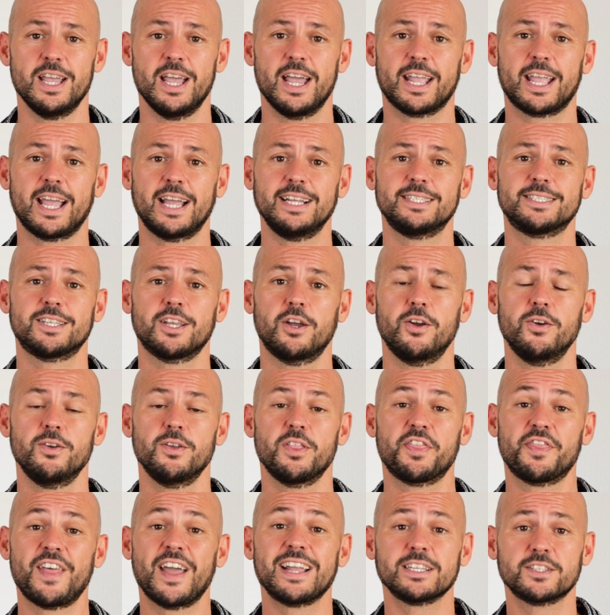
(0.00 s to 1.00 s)
Okay, so
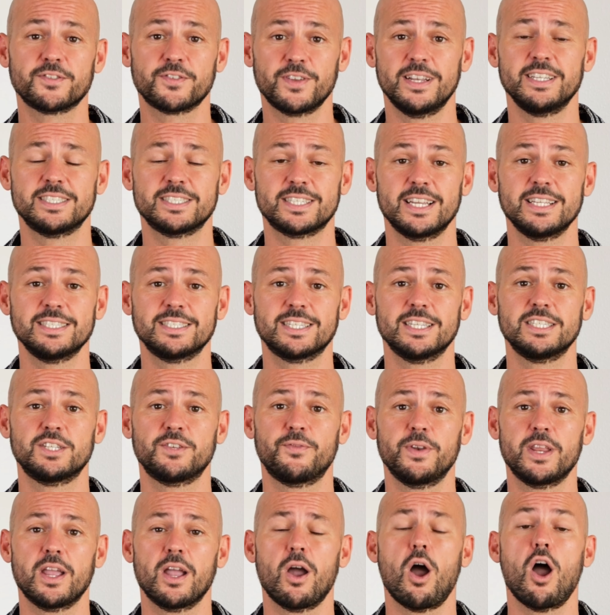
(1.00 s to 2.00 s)
thanks for listening to this
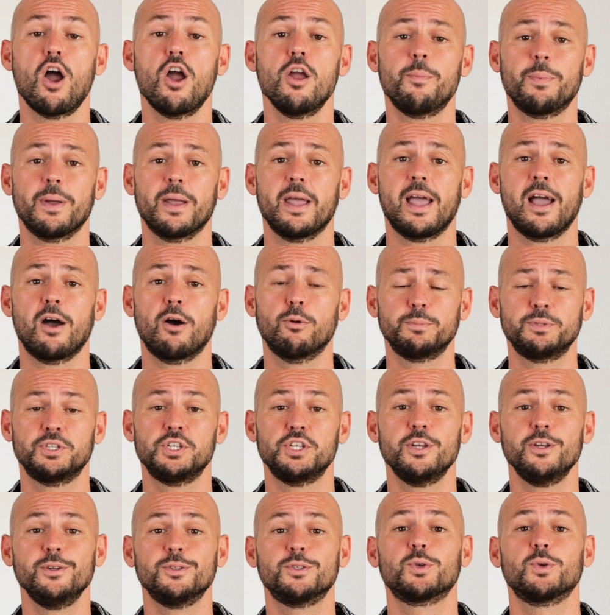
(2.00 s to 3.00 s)
video. I hope it
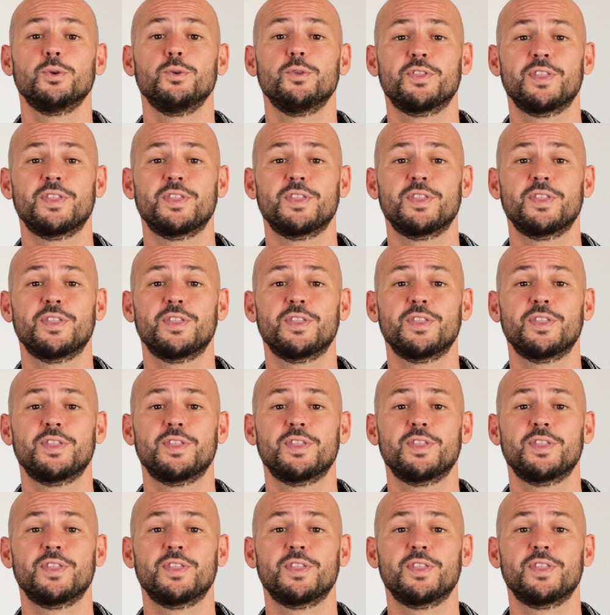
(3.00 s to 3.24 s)
helps you to